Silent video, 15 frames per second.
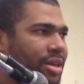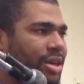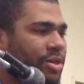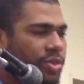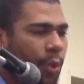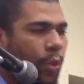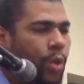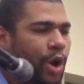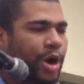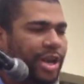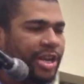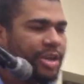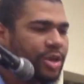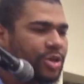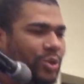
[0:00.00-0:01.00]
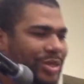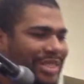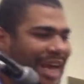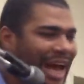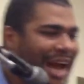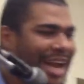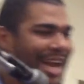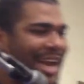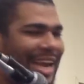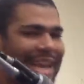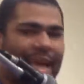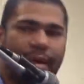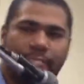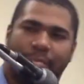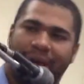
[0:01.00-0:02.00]
the word he used was
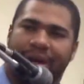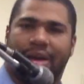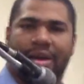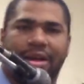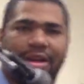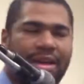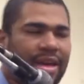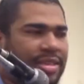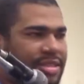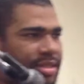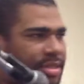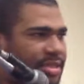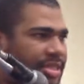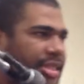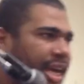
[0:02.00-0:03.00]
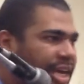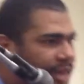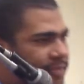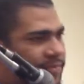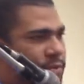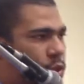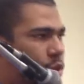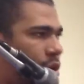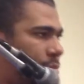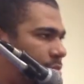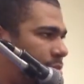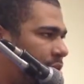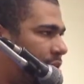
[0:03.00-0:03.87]
allama. It's the second form.